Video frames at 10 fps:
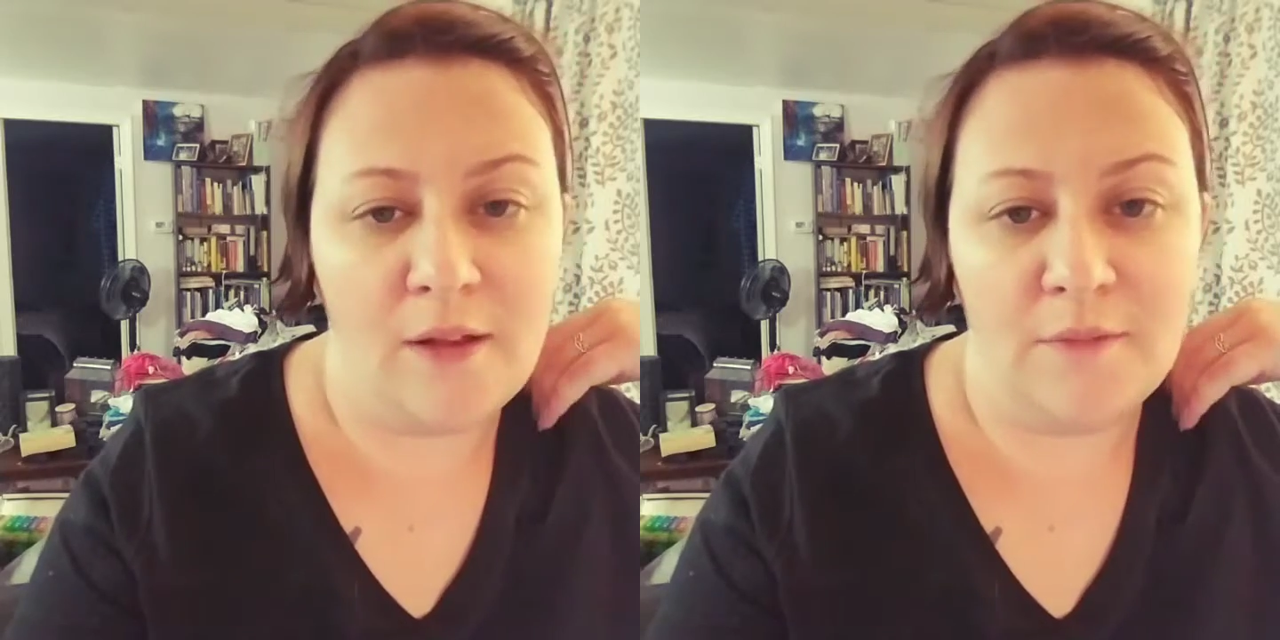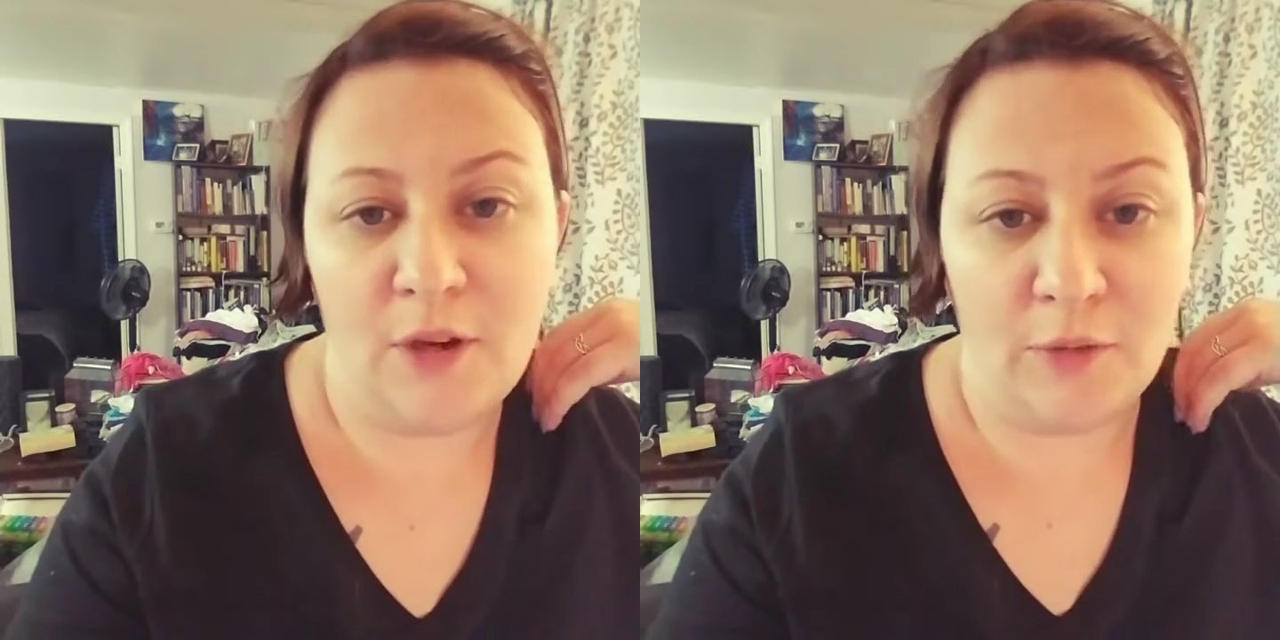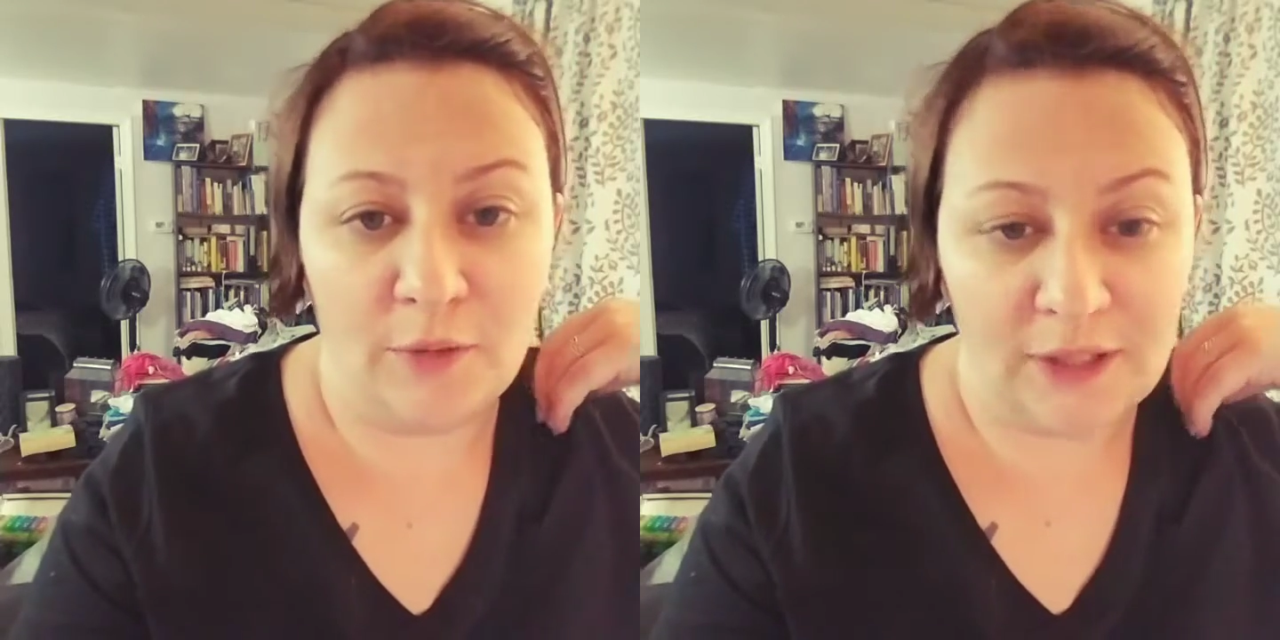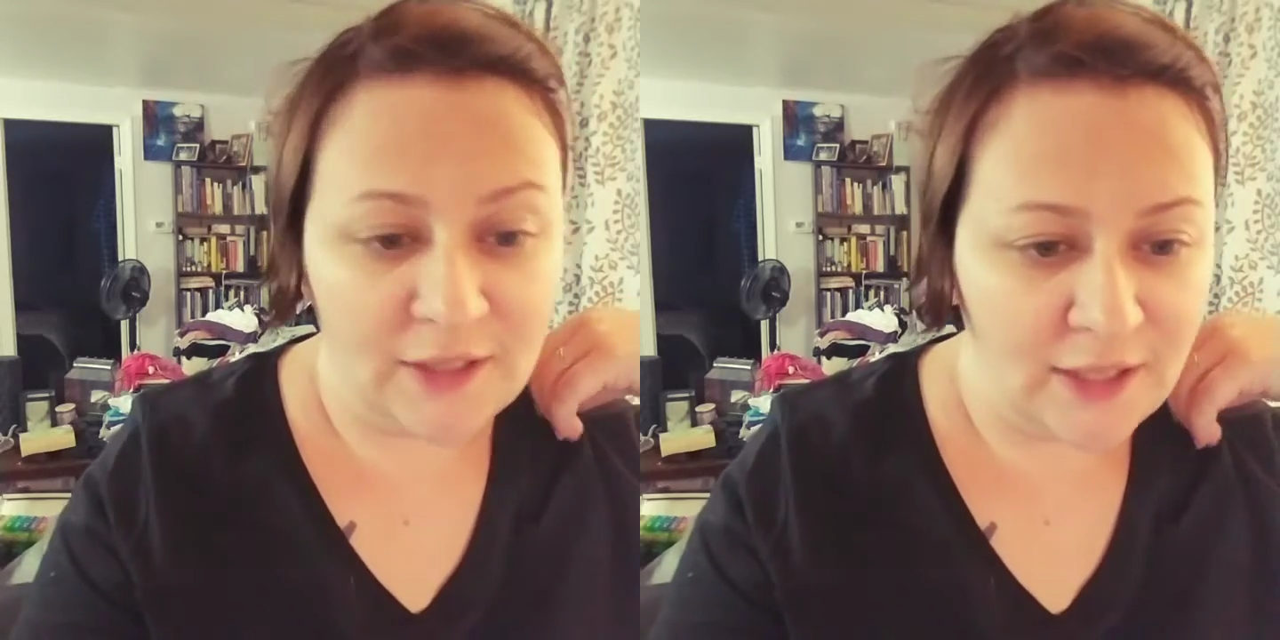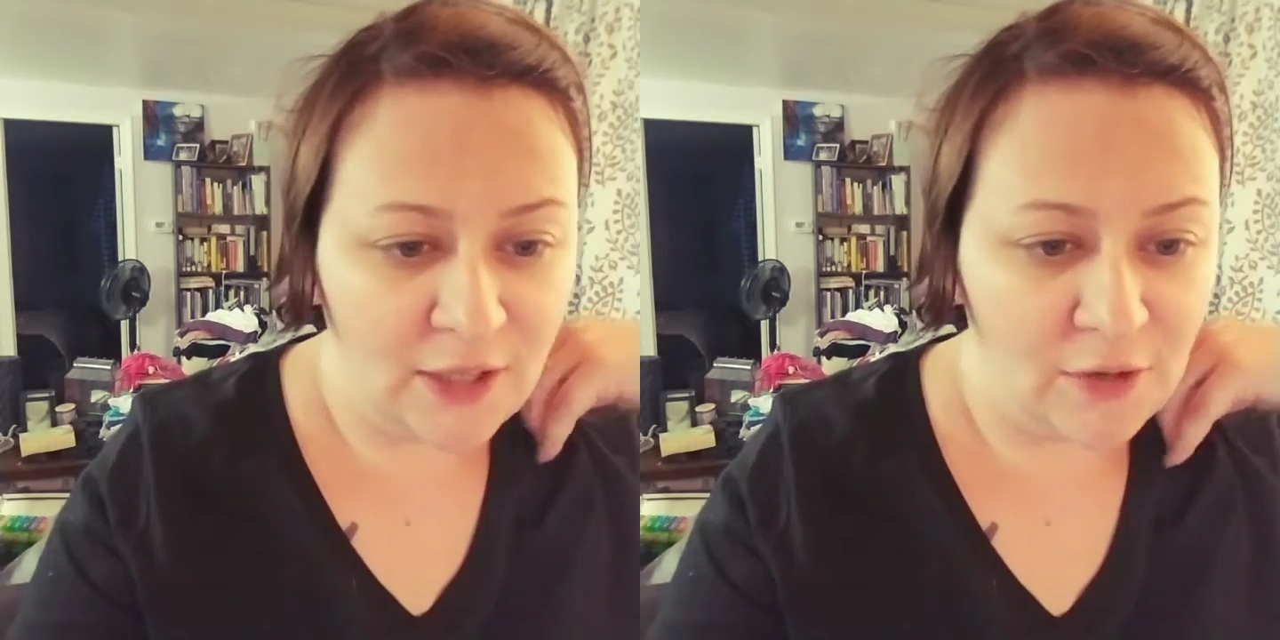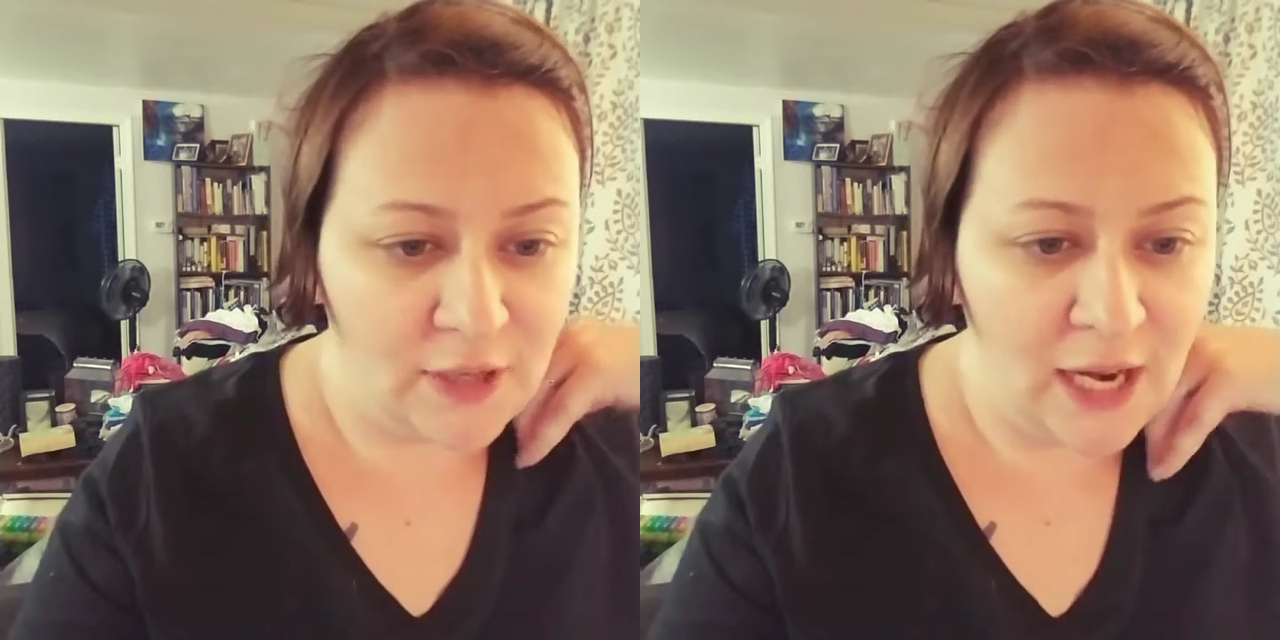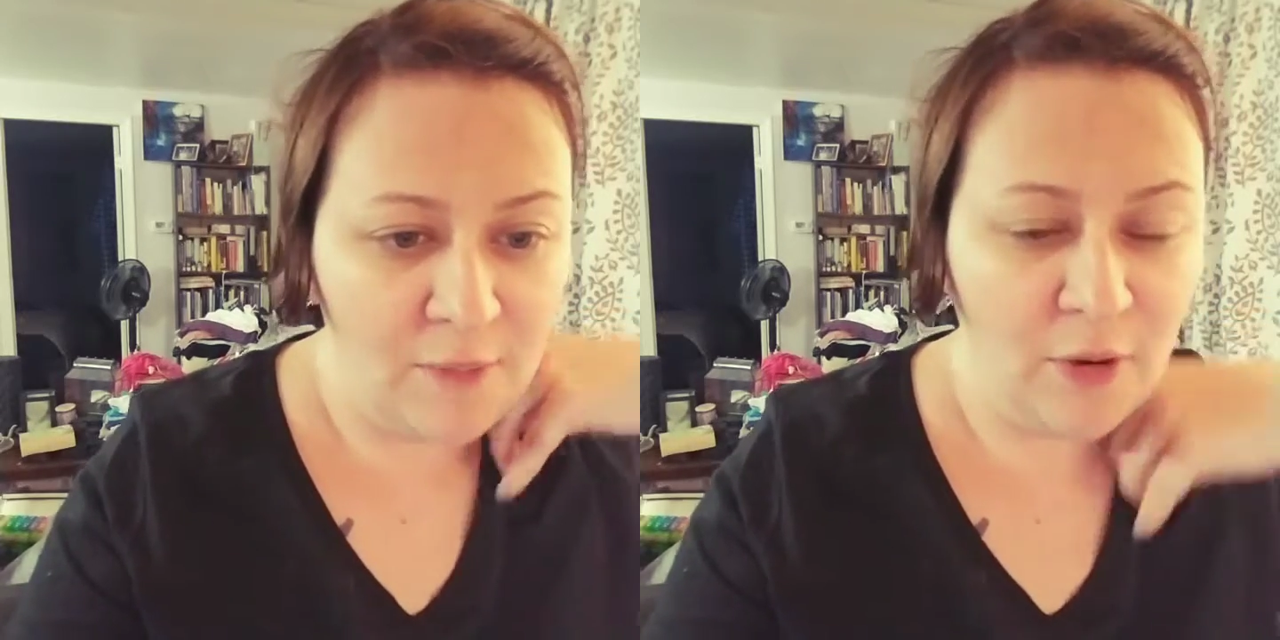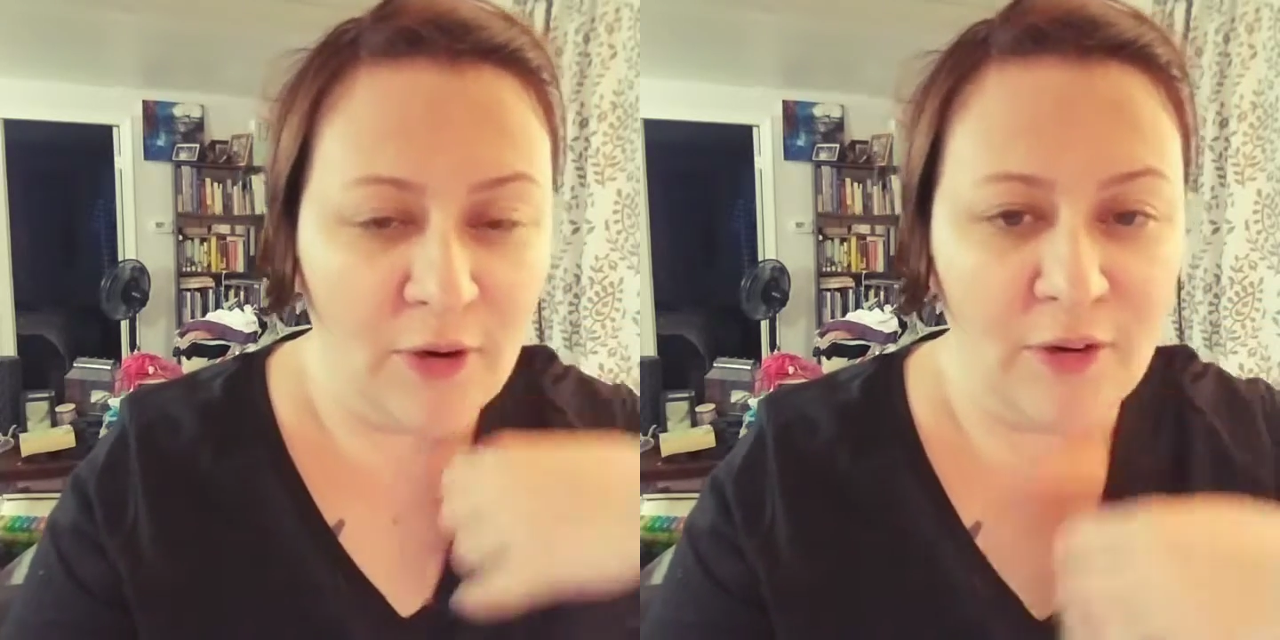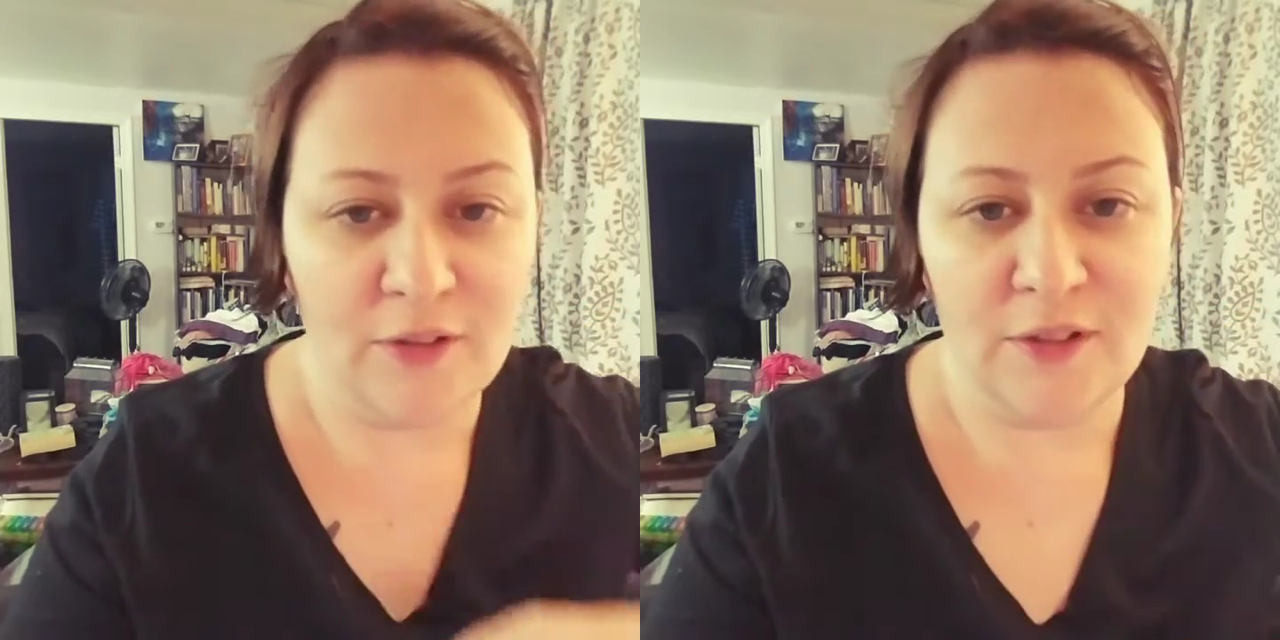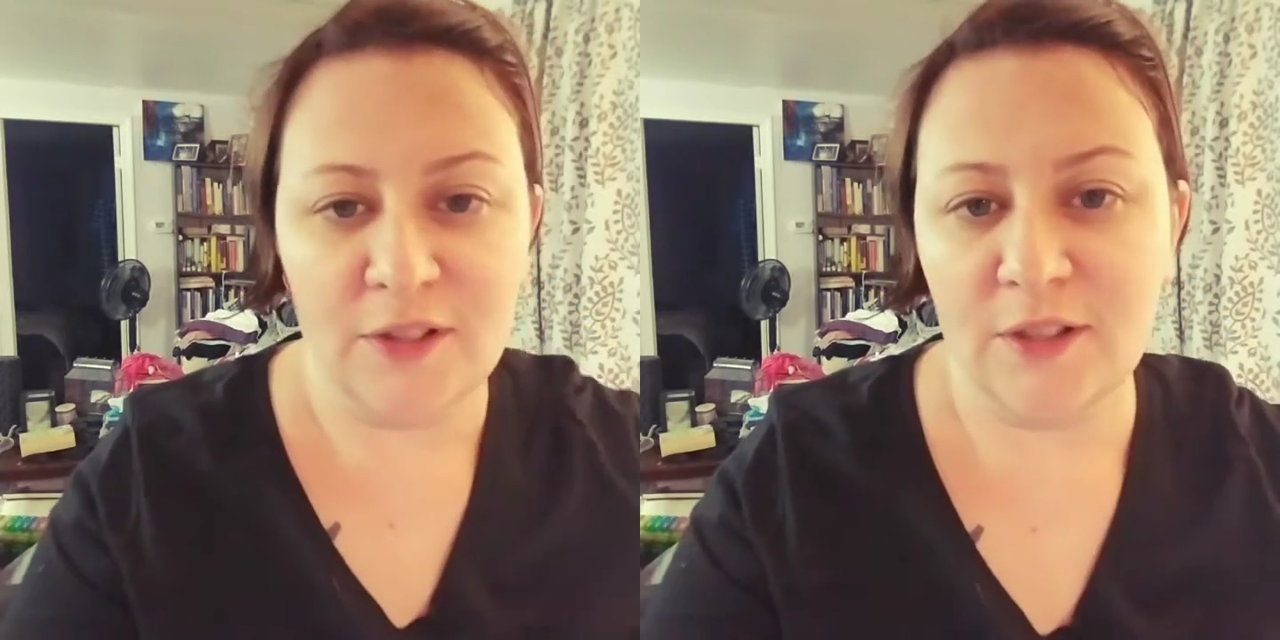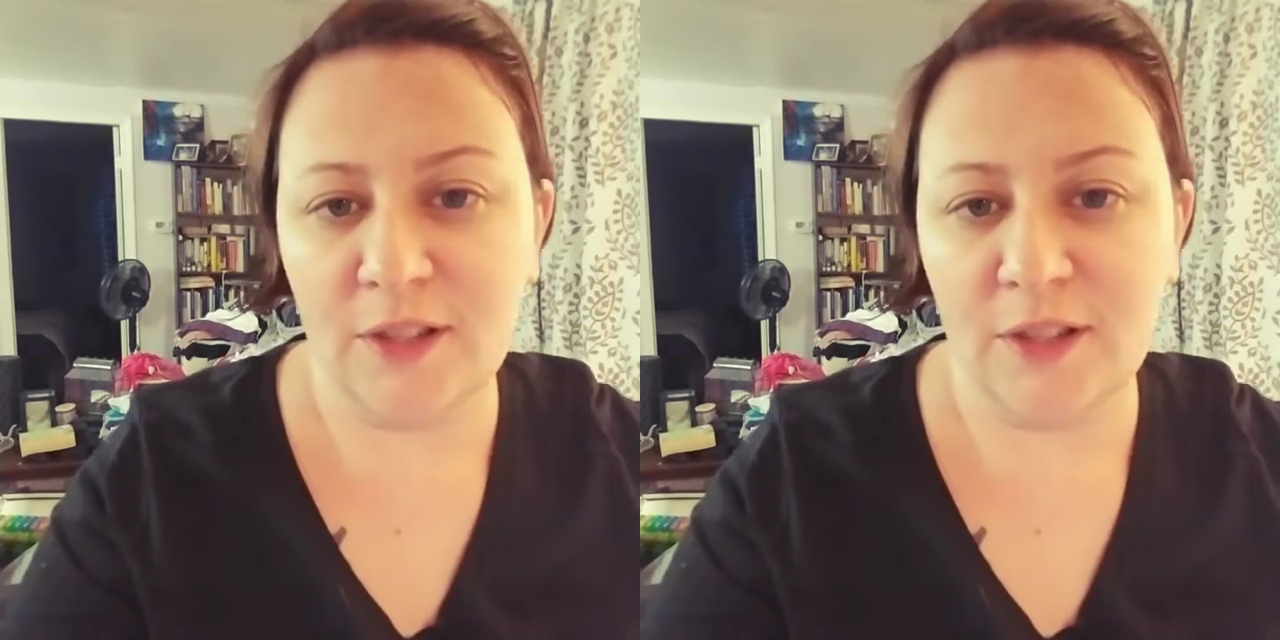You don't really see your neighbors.